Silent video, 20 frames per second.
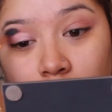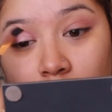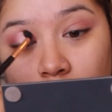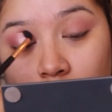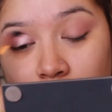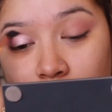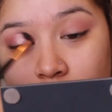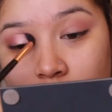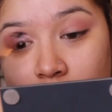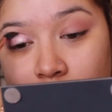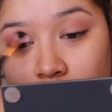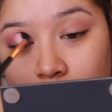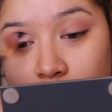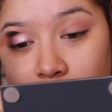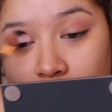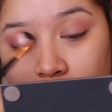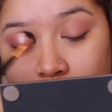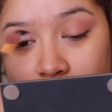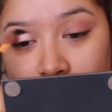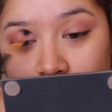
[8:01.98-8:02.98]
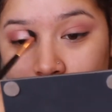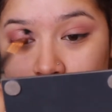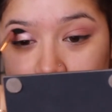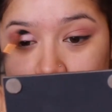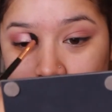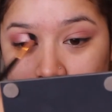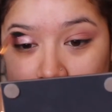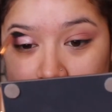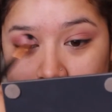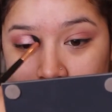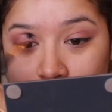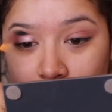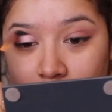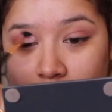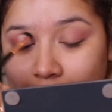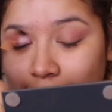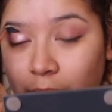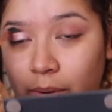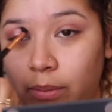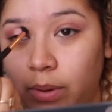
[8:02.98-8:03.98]
on there because I
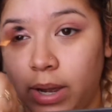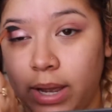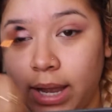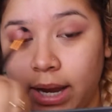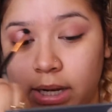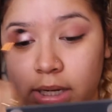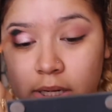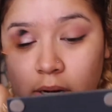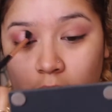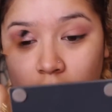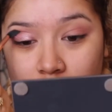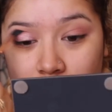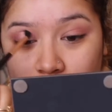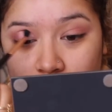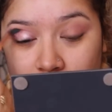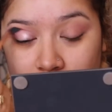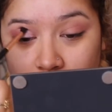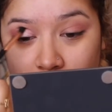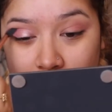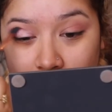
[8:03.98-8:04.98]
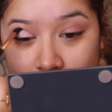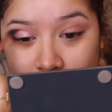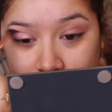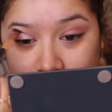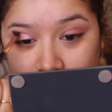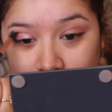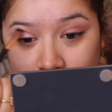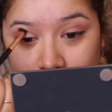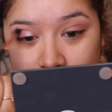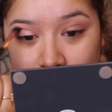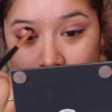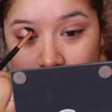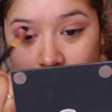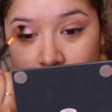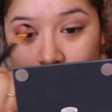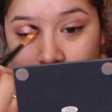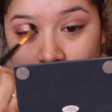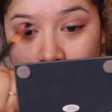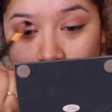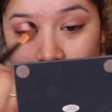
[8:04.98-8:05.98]
don't want any harsh lines.
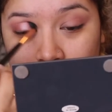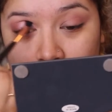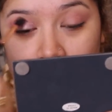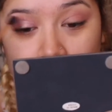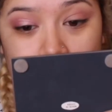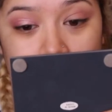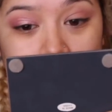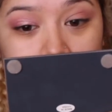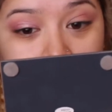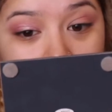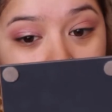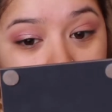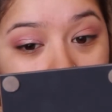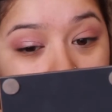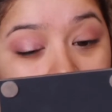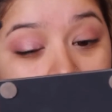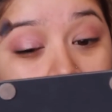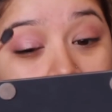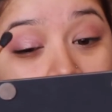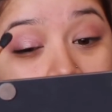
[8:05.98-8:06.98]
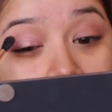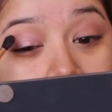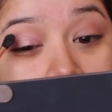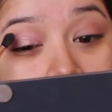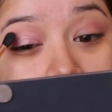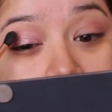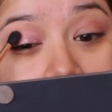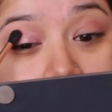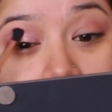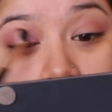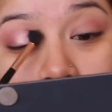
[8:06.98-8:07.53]
And